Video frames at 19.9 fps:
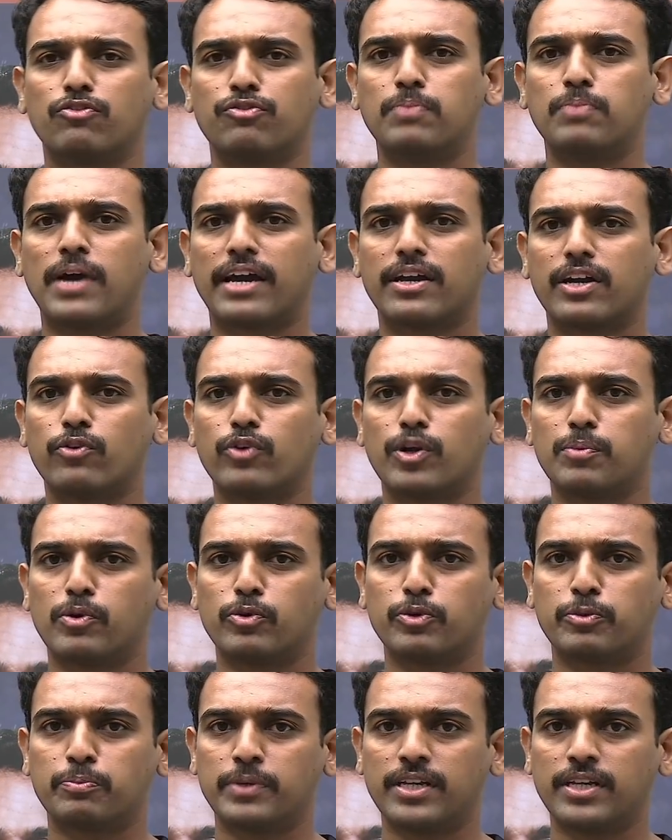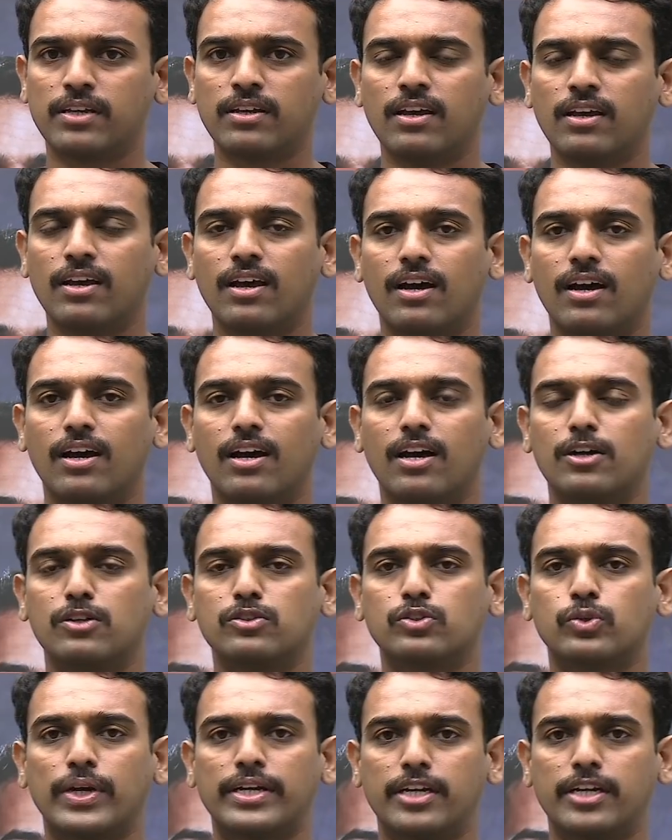background about me.
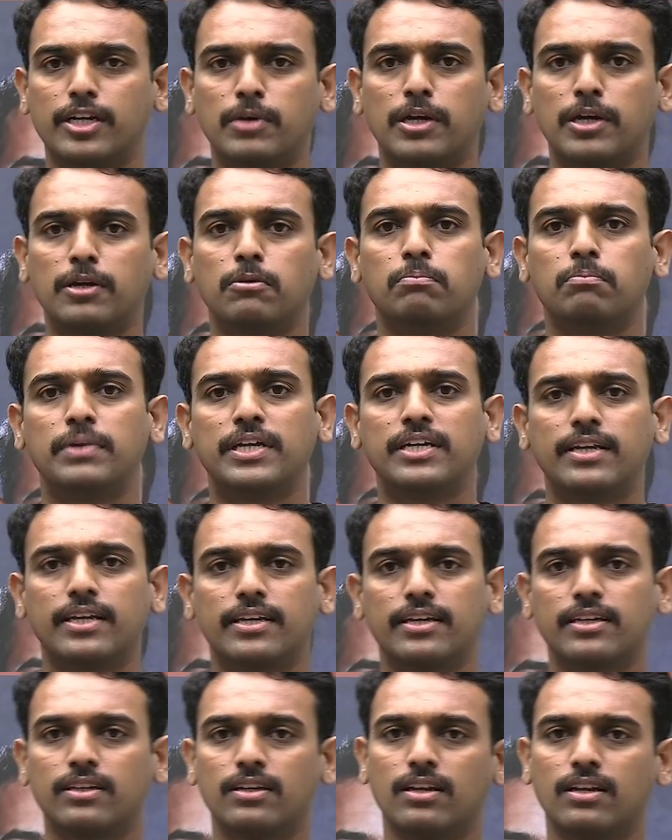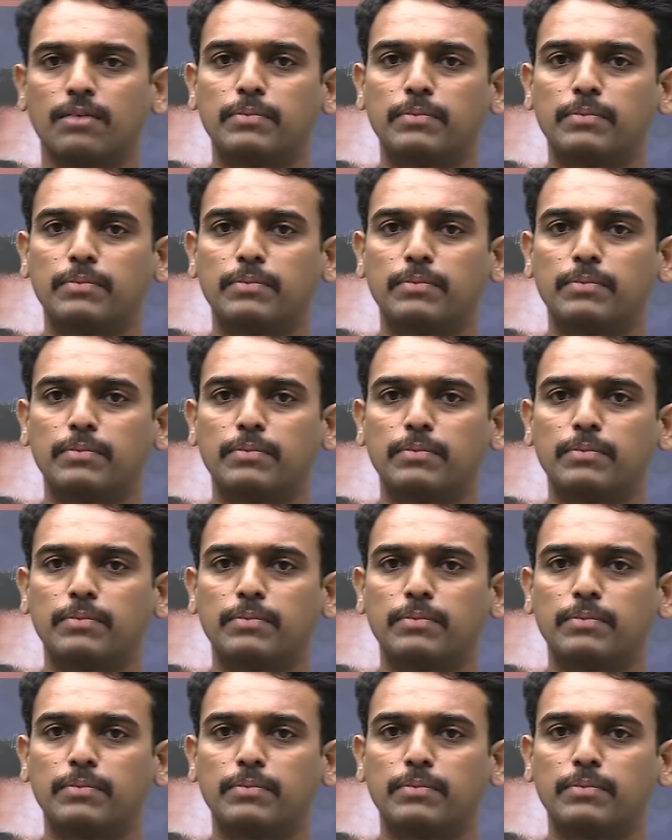So I did my BTech in